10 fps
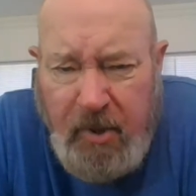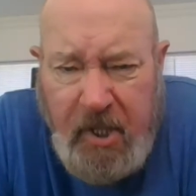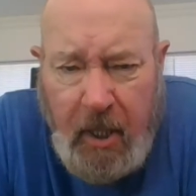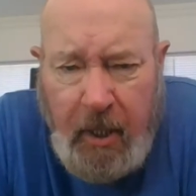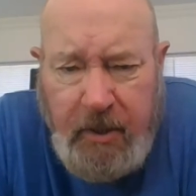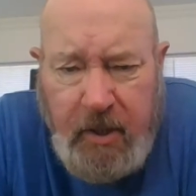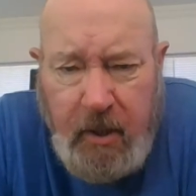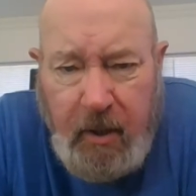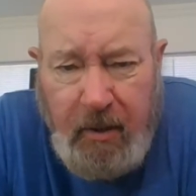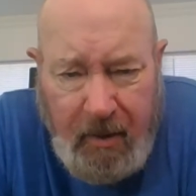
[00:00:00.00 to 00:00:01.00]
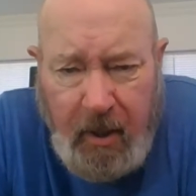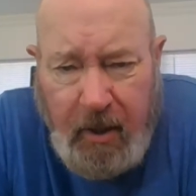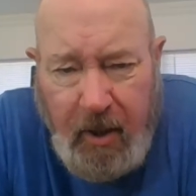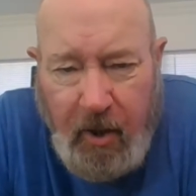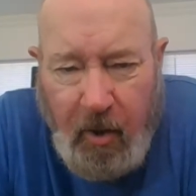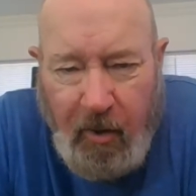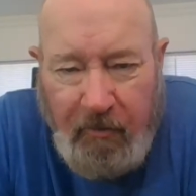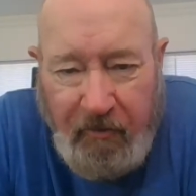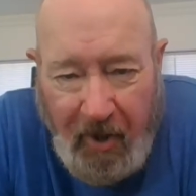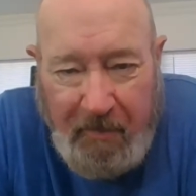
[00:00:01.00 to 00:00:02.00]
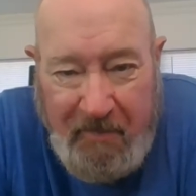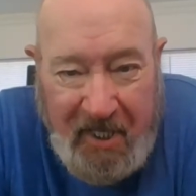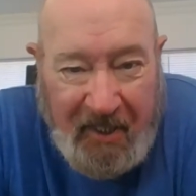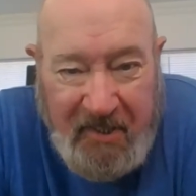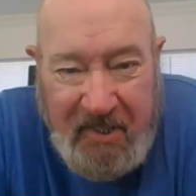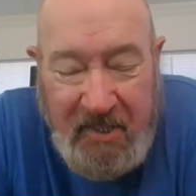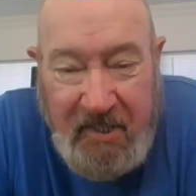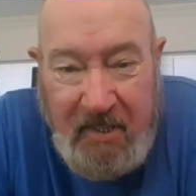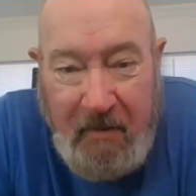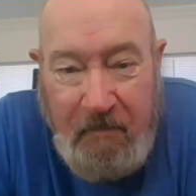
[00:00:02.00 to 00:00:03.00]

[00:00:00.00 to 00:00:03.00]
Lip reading: states and you think that you're going to flip Texas.